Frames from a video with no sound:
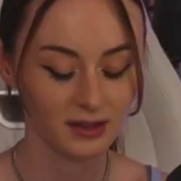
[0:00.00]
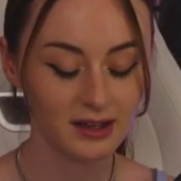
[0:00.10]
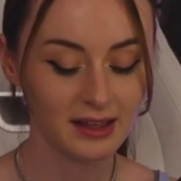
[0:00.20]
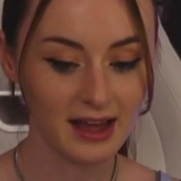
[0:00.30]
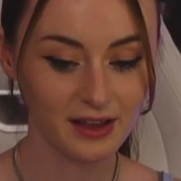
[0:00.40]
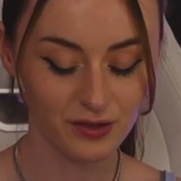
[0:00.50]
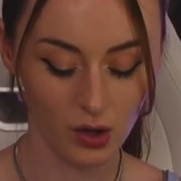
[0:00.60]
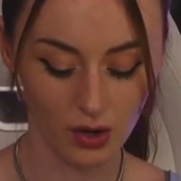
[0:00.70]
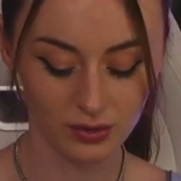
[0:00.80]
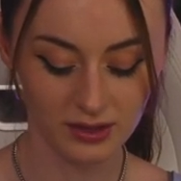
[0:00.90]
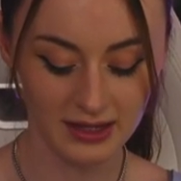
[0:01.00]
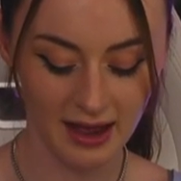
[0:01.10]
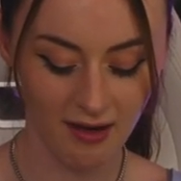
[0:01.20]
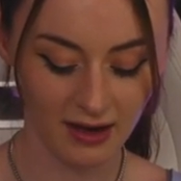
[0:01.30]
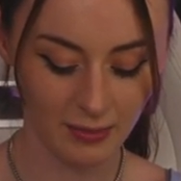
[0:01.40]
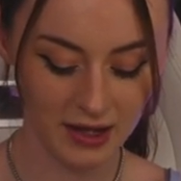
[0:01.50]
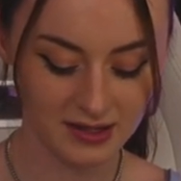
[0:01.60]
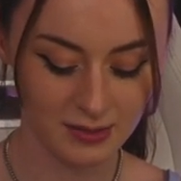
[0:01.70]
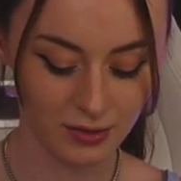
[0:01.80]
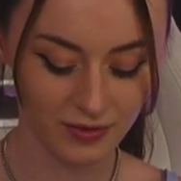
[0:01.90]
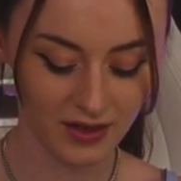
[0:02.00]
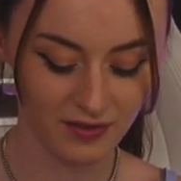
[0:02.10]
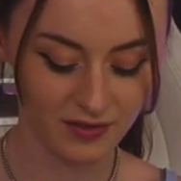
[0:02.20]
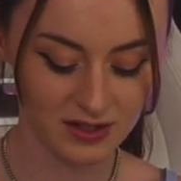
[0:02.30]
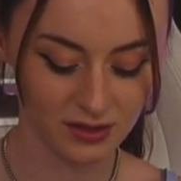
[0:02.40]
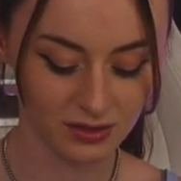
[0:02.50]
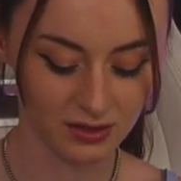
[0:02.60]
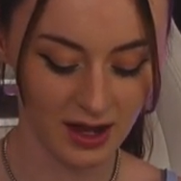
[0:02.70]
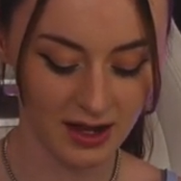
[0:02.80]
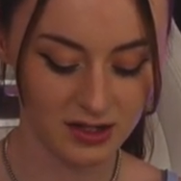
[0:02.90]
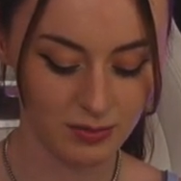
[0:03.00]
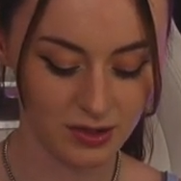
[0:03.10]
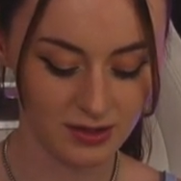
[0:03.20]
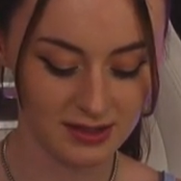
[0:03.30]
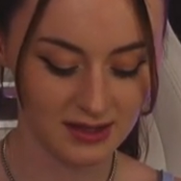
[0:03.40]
Again, if you're only caring about someone for their physical attributes,